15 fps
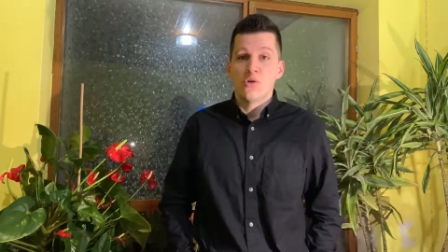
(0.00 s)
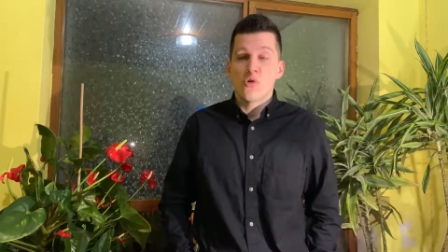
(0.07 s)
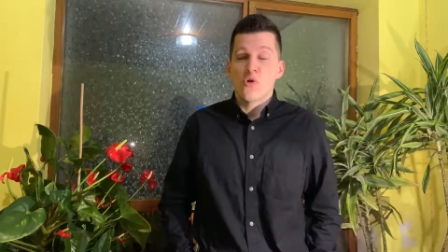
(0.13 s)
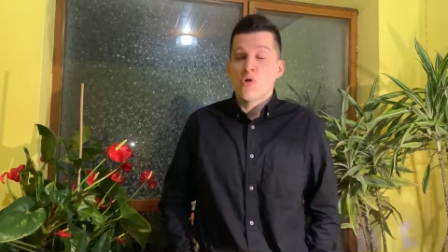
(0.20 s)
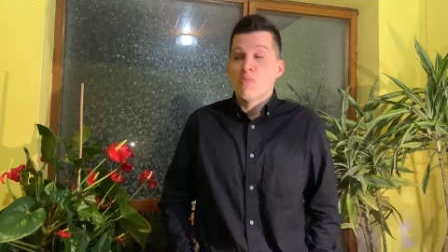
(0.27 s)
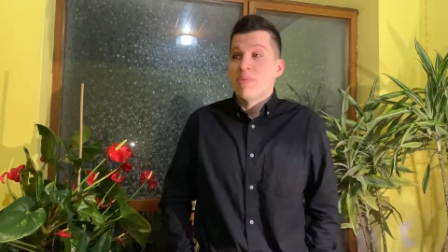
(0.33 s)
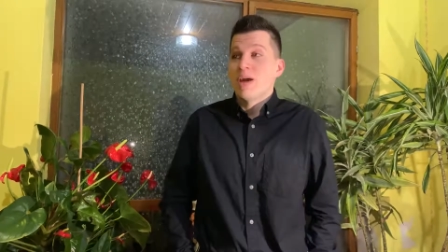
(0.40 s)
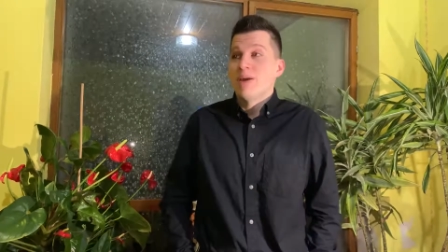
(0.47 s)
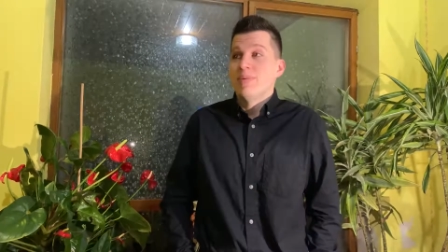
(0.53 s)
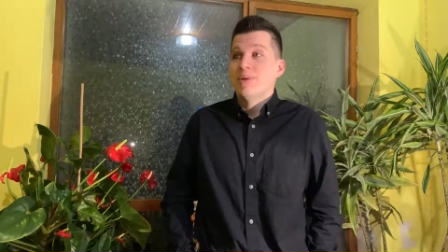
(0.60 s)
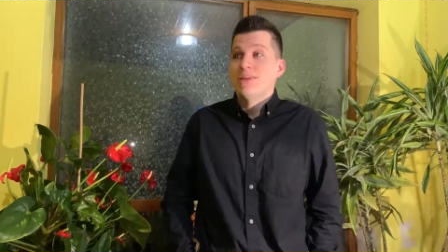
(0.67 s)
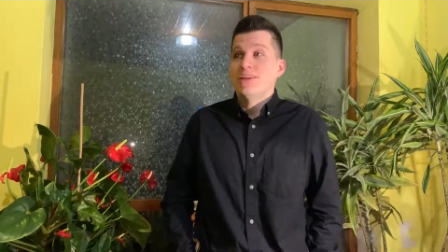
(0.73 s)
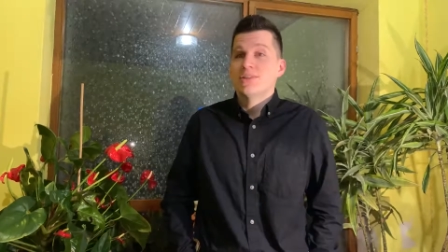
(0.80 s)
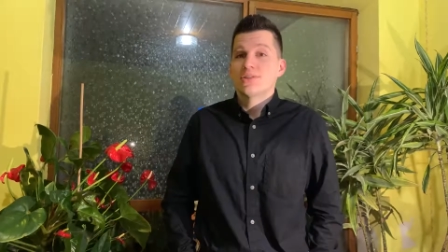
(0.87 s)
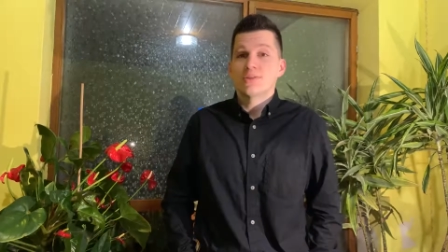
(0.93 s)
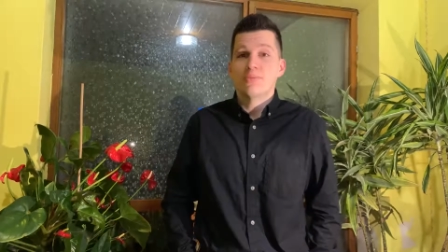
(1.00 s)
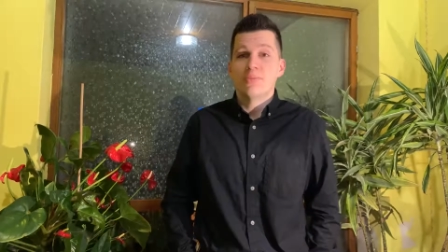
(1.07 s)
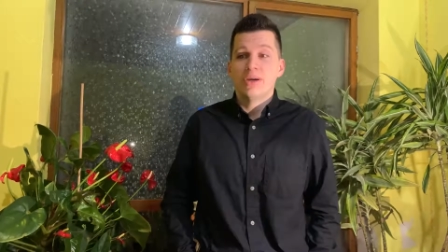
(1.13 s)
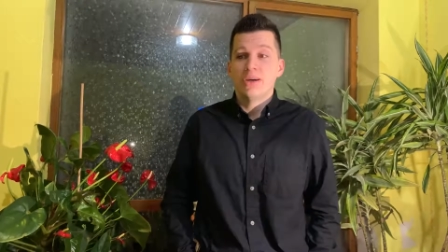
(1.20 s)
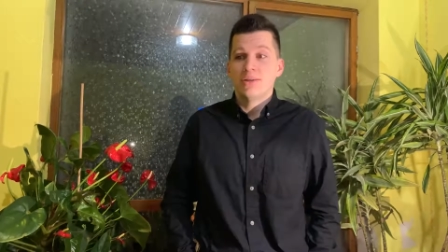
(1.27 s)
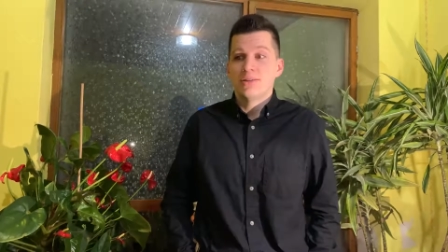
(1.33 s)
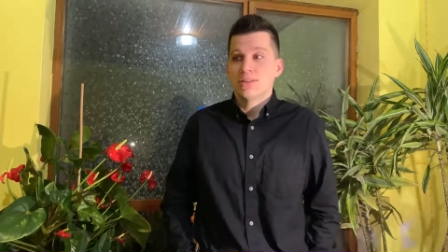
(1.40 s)
or maybe his
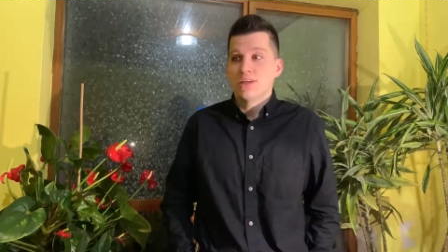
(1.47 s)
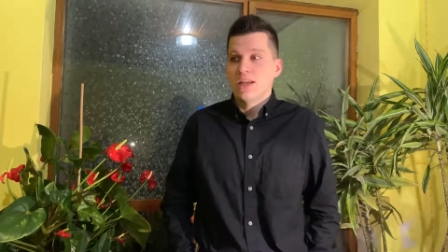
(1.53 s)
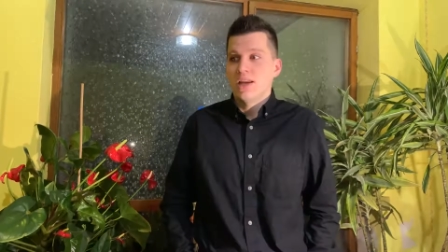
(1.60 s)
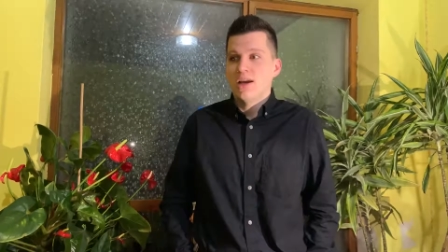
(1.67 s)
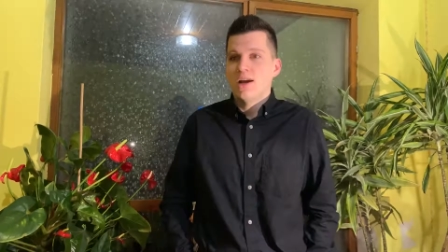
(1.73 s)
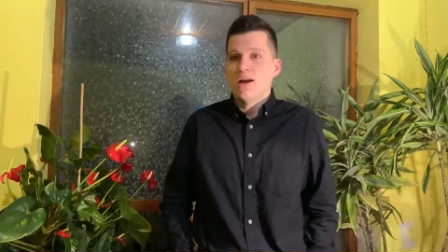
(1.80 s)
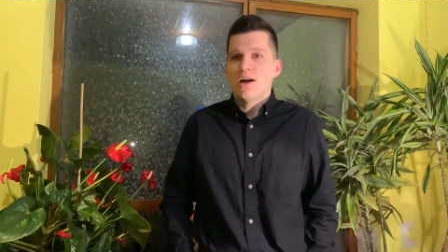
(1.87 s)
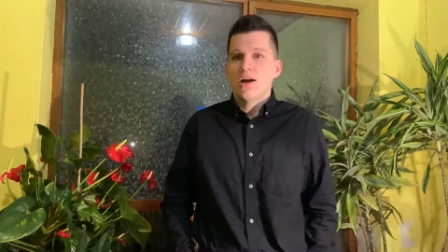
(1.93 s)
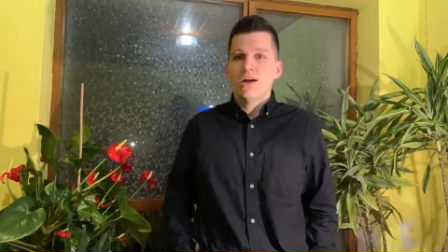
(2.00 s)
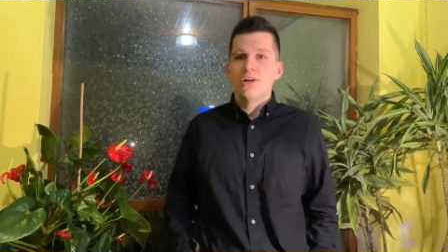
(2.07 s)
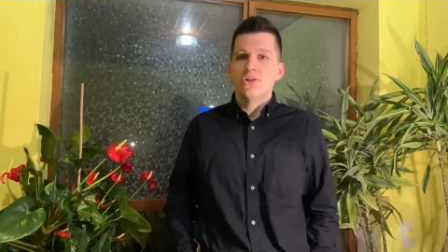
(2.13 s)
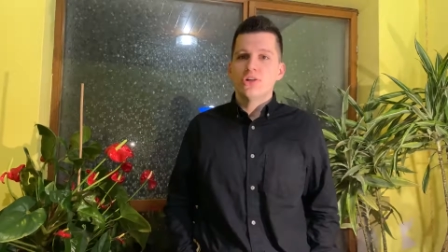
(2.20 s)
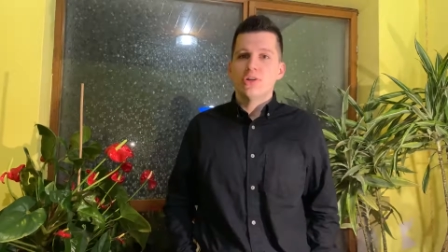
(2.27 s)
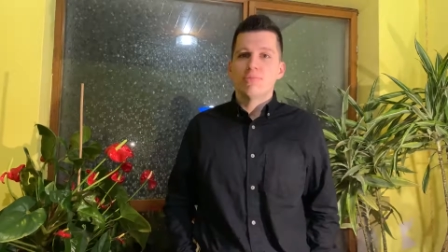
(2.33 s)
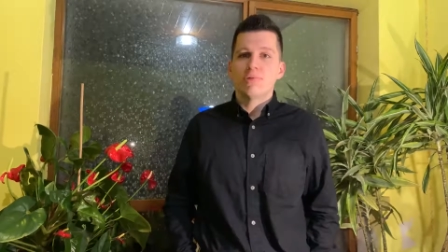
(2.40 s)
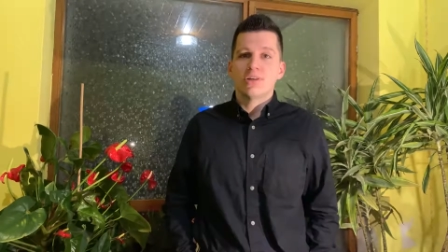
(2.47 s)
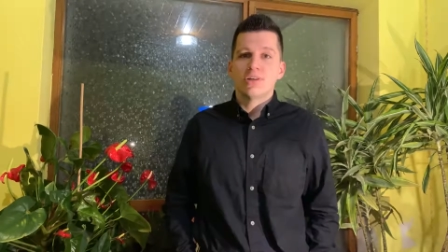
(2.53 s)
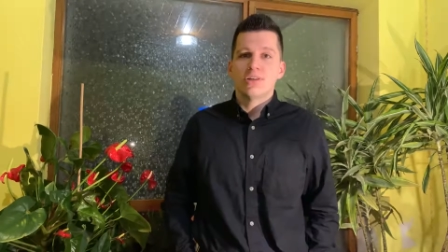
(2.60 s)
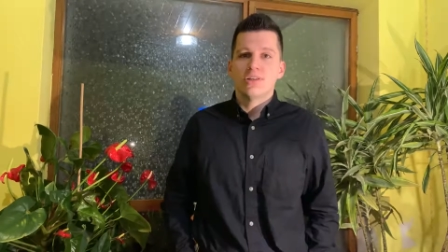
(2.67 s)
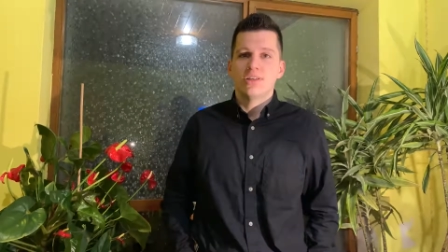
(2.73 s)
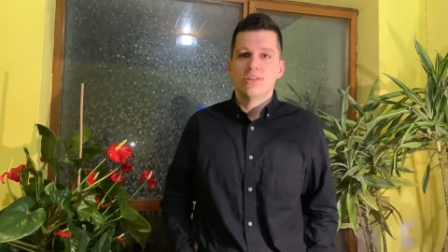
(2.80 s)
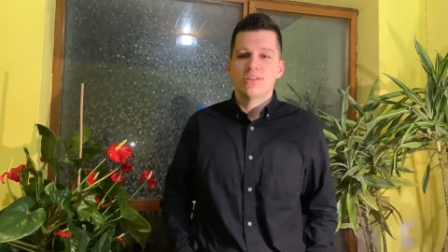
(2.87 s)
competitors getting 100
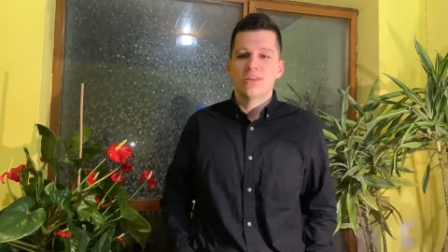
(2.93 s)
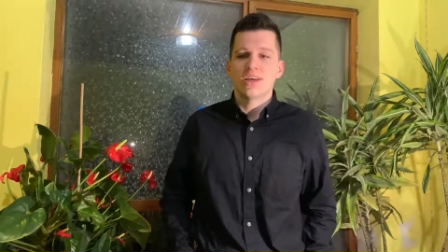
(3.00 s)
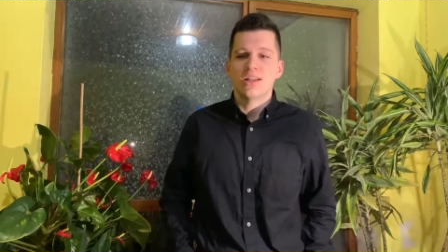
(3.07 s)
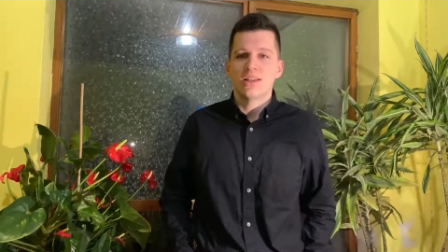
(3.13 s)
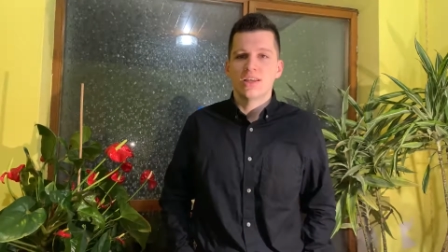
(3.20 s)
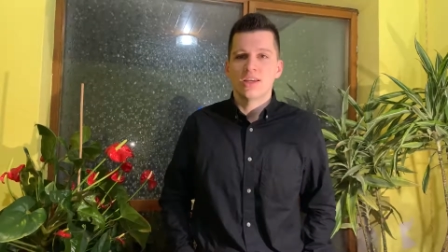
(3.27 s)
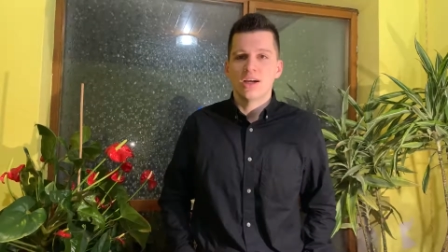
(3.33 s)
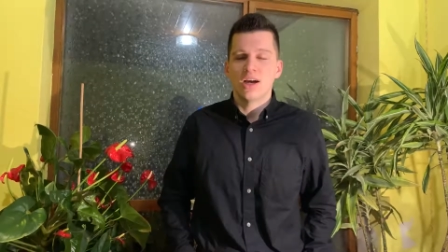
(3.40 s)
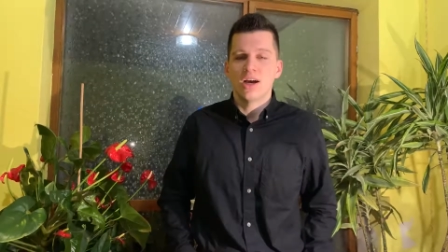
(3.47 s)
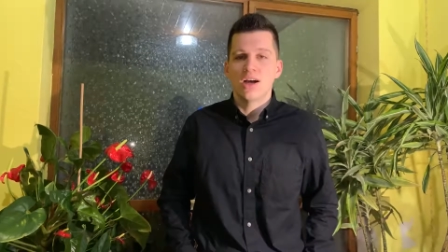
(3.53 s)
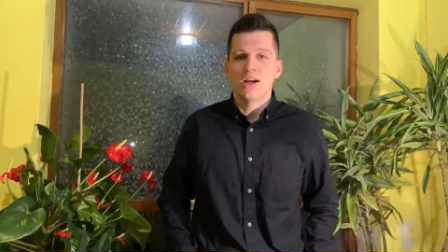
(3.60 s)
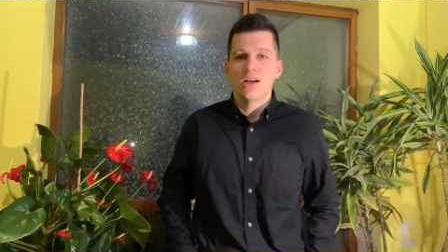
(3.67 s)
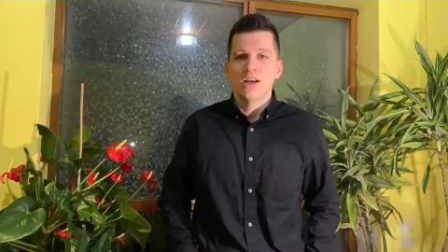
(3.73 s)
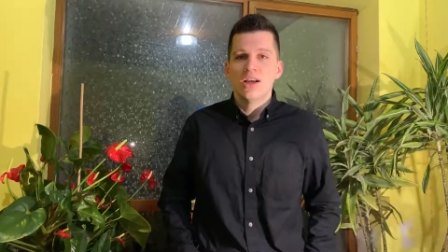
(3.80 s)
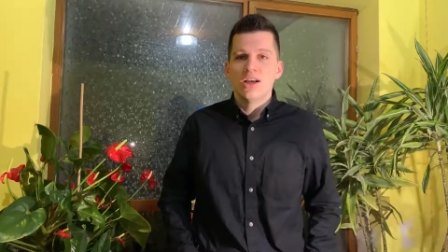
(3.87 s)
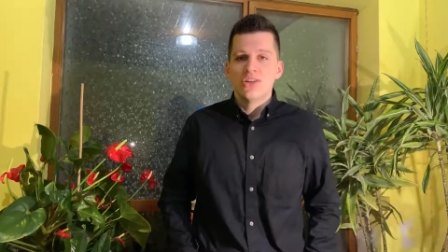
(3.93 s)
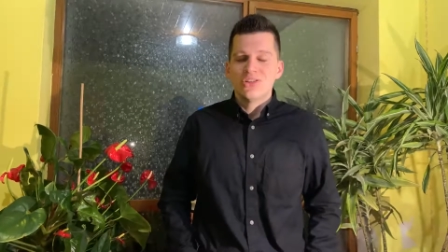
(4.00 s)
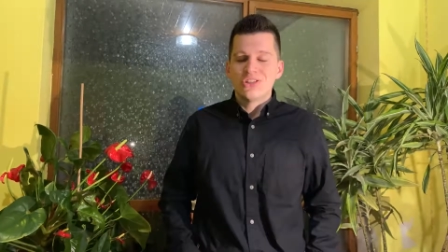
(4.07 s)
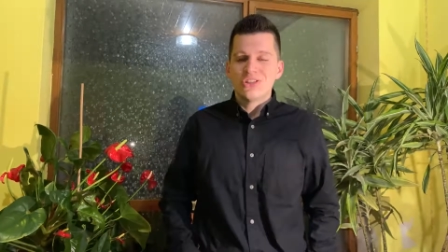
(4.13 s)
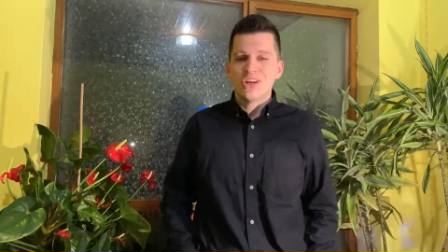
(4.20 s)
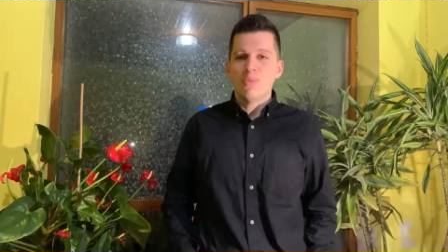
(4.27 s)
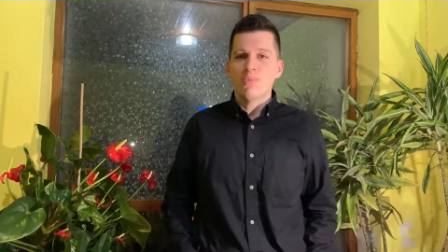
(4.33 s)
because he's selling a
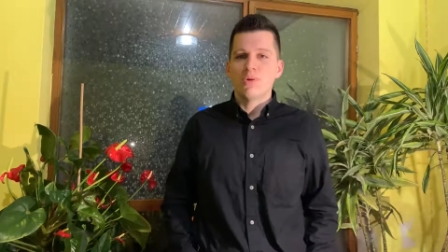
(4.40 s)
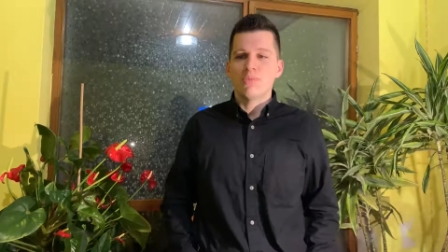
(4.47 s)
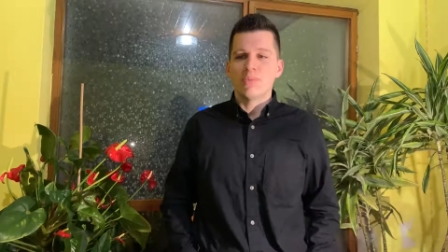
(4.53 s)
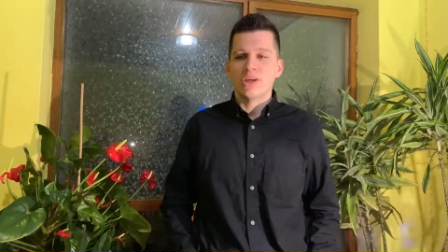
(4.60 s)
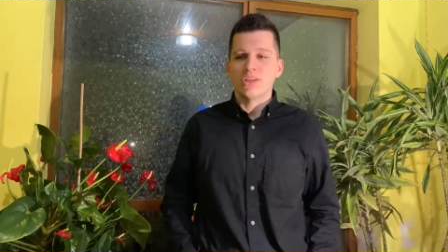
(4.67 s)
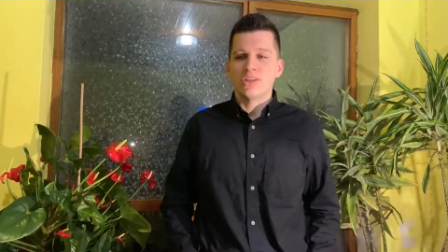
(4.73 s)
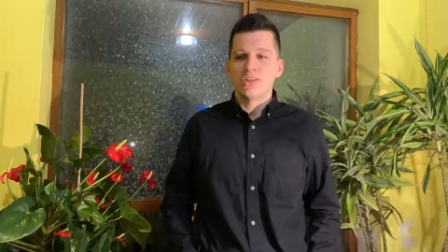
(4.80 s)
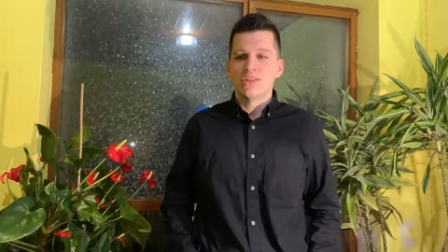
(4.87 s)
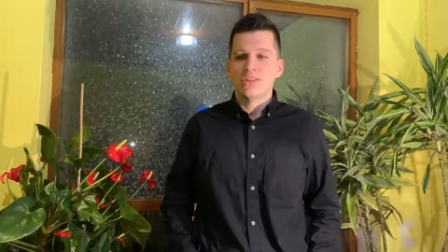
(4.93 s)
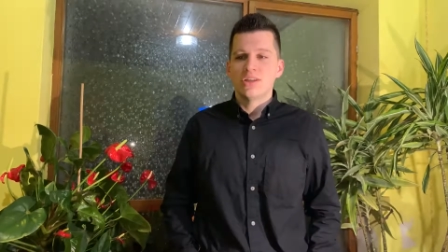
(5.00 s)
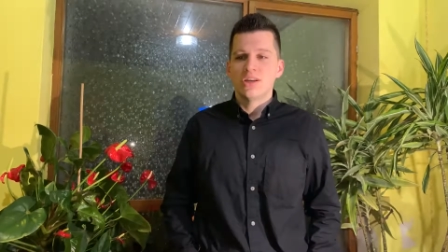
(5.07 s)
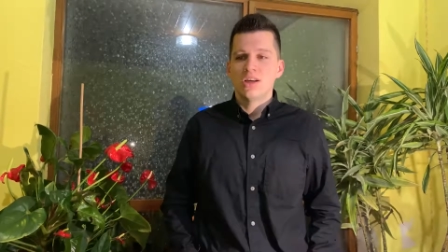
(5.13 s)
supplement,